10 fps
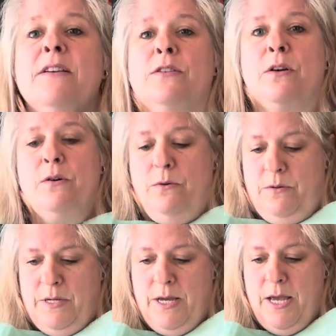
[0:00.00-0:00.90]
So
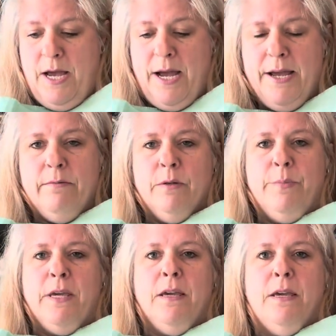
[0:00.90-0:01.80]
I will
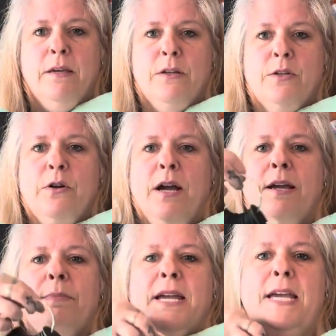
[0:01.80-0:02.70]
be
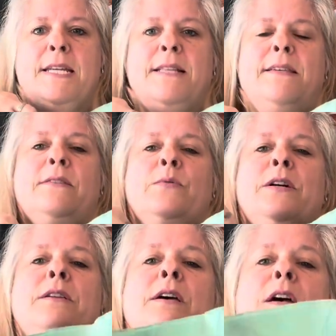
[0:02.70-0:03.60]
trying my hand at this one.